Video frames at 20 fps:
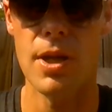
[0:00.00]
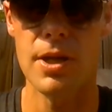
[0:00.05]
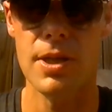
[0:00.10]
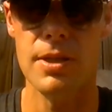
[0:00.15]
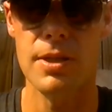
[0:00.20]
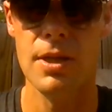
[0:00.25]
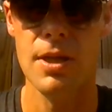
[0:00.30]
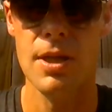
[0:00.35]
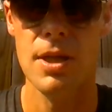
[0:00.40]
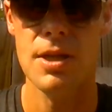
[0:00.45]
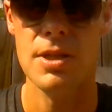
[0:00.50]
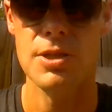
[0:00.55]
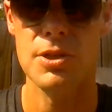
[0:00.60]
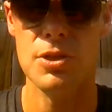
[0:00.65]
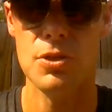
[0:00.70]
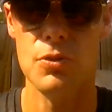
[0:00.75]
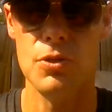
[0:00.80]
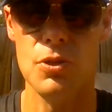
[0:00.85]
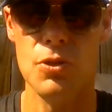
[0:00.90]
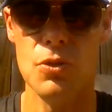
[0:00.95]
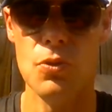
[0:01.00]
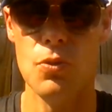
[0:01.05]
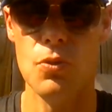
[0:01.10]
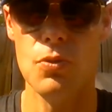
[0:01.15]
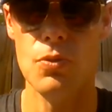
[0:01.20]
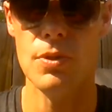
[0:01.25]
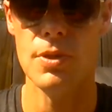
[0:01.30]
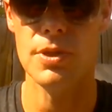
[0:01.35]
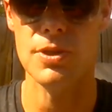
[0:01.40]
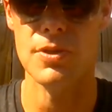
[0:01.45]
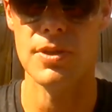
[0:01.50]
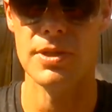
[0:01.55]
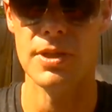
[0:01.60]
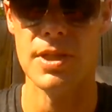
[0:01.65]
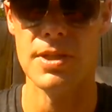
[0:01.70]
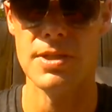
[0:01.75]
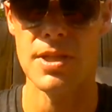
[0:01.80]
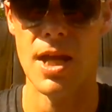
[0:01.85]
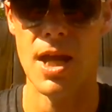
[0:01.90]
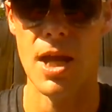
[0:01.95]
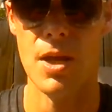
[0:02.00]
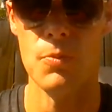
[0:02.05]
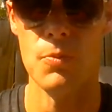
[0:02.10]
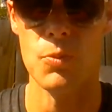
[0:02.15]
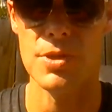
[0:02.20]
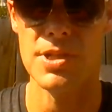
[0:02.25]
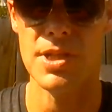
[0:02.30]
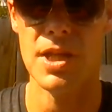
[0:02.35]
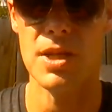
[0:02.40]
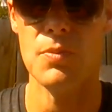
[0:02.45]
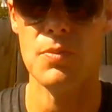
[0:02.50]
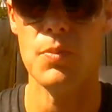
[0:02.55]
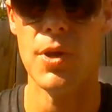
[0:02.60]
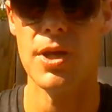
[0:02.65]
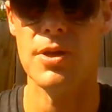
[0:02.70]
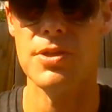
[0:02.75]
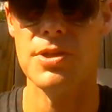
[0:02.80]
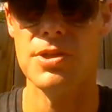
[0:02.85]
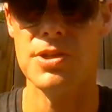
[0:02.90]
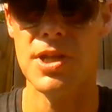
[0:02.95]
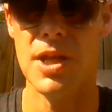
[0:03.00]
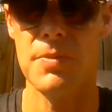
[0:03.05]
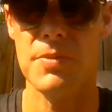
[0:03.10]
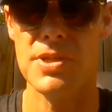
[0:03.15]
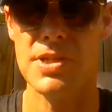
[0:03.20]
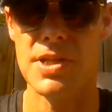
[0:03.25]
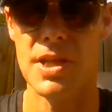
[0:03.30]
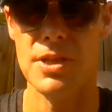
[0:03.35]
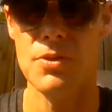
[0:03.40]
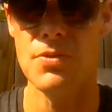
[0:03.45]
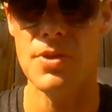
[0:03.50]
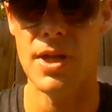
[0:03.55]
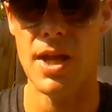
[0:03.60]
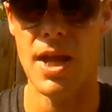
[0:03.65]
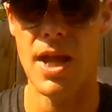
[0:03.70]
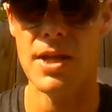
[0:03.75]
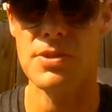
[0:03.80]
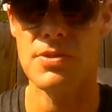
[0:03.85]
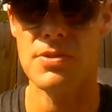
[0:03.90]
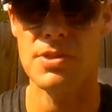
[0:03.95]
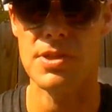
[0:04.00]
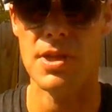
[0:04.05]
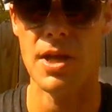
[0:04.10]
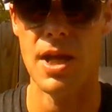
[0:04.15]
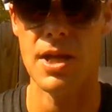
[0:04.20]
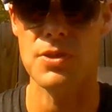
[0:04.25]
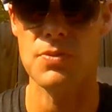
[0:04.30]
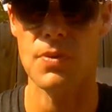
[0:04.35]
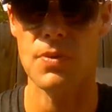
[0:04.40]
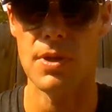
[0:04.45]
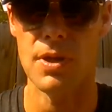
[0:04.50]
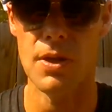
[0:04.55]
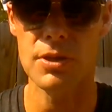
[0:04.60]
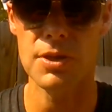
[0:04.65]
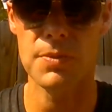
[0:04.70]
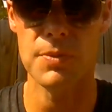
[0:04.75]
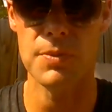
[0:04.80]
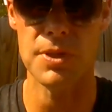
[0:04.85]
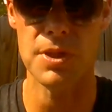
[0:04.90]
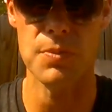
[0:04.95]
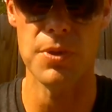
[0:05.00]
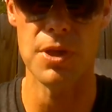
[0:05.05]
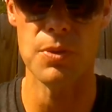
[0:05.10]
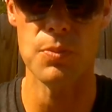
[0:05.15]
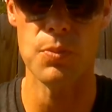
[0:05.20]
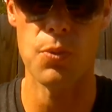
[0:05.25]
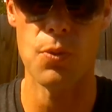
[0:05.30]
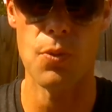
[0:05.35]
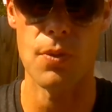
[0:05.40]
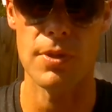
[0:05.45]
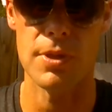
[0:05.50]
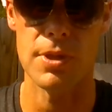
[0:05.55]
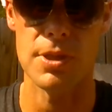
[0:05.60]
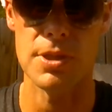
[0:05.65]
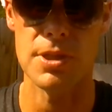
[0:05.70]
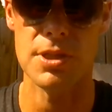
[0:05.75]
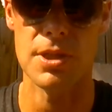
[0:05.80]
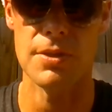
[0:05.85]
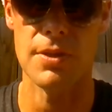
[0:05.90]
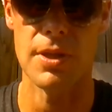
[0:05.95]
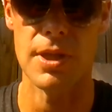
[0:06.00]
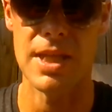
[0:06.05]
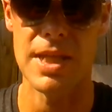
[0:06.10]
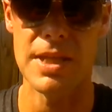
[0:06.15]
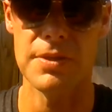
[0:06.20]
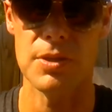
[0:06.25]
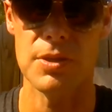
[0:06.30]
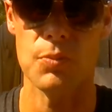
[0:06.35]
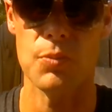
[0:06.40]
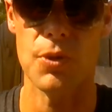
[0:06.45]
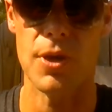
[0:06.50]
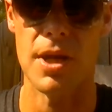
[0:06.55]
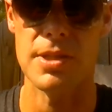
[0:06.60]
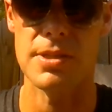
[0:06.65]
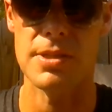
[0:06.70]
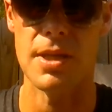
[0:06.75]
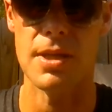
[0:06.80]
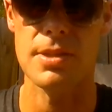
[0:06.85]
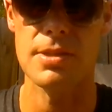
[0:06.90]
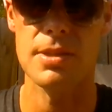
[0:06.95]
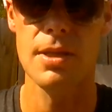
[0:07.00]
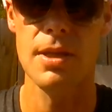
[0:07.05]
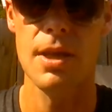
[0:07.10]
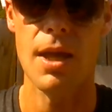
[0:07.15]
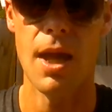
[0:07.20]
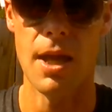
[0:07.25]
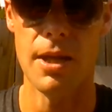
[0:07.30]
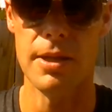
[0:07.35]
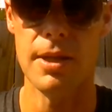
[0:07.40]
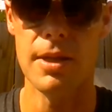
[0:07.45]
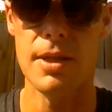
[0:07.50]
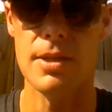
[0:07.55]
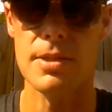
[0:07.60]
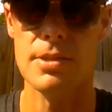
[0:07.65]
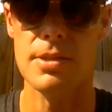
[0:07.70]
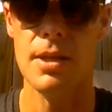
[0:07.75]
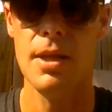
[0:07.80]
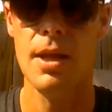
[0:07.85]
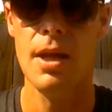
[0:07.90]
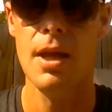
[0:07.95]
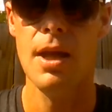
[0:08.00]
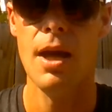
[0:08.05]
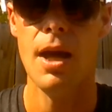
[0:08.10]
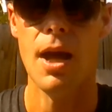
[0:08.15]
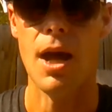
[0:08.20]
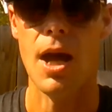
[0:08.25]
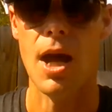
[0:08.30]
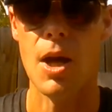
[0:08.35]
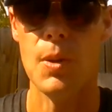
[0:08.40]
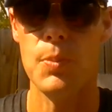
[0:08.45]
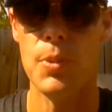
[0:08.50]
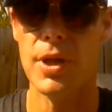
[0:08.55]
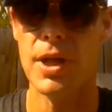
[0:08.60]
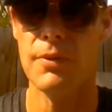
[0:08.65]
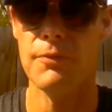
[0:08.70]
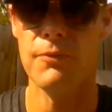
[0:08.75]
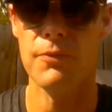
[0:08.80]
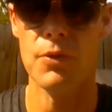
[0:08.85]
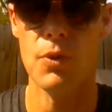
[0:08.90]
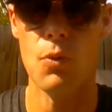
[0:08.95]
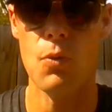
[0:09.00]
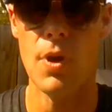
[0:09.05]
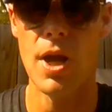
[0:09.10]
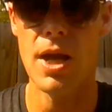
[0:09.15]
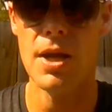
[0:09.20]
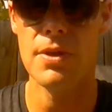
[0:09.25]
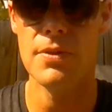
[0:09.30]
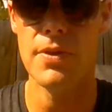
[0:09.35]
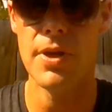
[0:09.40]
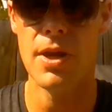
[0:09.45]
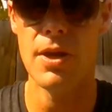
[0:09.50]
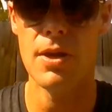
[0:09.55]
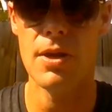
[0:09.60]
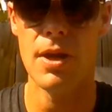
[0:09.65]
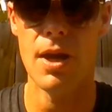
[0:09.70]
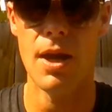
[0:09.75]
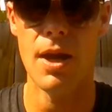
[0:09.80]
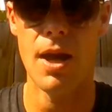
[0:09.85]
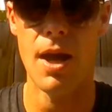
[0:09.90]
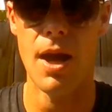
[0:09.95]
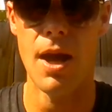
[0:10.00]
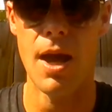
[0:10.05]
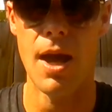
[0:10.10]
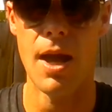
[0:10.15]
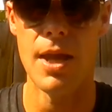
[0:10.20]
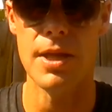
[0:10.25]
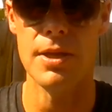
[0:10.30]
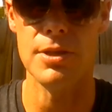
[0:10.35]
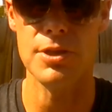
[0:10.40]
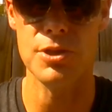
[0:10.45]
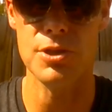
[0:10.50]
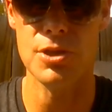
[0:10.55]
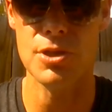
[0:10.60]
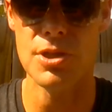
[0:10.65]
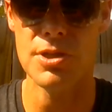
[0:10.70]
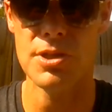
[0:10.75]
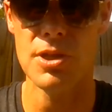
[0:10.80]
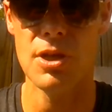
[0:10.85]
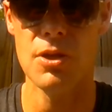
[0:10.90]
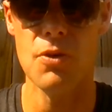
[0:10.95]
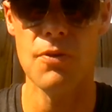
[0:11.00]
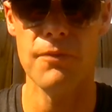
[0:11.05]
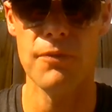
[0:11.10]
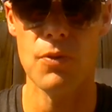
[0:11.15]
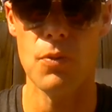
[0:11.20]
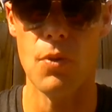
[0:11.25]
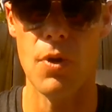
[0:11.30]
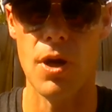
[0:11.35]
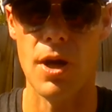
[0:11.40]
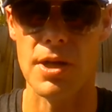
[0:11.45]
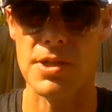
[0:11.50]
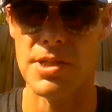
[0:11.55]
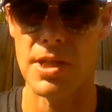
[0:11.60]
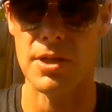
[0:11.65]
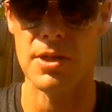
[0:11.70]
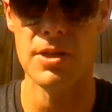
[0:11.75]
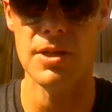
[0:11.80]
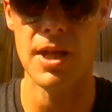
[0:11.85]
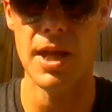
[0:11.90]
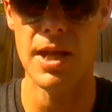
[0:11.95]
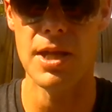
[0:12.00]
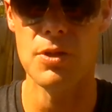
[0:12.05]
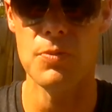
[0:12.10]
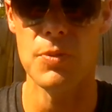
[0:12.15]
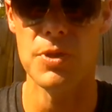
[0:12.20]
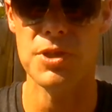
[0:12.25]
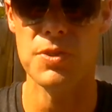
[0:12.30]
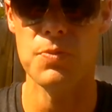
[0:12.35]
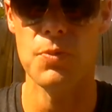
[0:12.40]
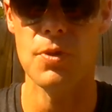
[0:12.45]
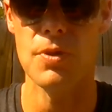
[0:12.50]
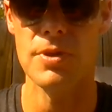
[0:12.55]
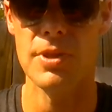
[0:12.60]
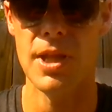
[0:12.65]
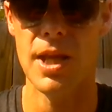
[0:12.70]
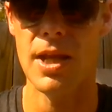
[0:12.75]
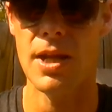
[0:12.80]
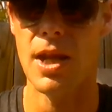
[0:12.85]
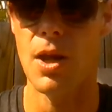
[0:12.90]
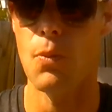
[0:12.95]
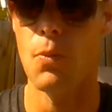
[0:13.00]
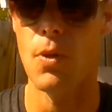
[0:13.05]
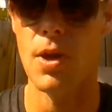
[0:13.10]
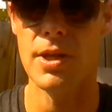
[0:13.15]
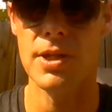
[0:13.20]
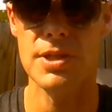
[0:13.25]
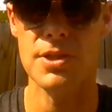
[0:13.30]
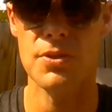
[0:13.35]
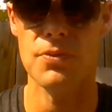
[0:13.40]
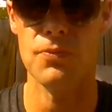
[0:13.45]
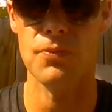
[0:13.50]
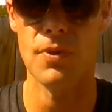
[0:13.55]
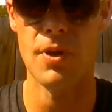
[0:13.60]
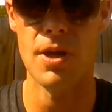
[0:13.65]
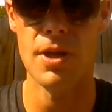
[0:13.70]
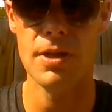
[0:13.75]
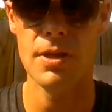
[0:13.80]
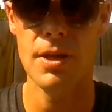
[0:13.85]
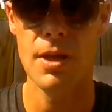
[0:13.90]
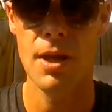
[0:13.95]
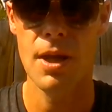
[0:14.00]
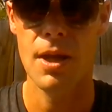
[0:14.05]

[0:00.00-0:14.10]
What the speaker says: wanted to do during that time was get in better shape, because I knew that exercise would ultimately be important to the healing process, and it is. But for a while there, I just could go for walks. I couldn't handle much more than that. I wanted to run,